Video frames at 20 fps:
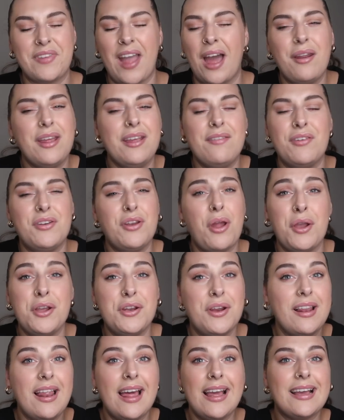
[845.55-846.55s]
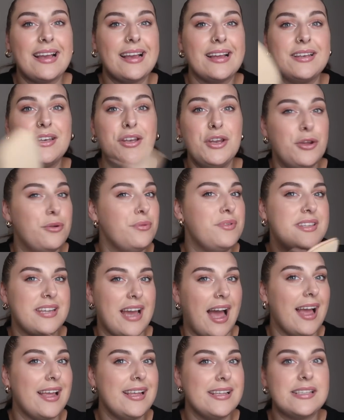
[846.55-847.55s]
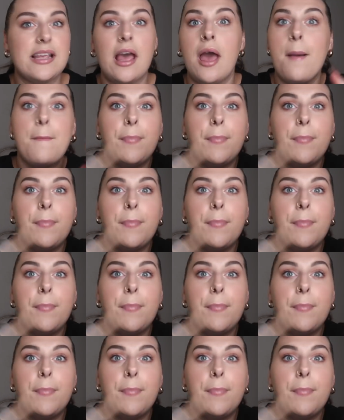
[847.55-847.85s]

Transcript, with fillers: I don't even know, you know, like nude tights,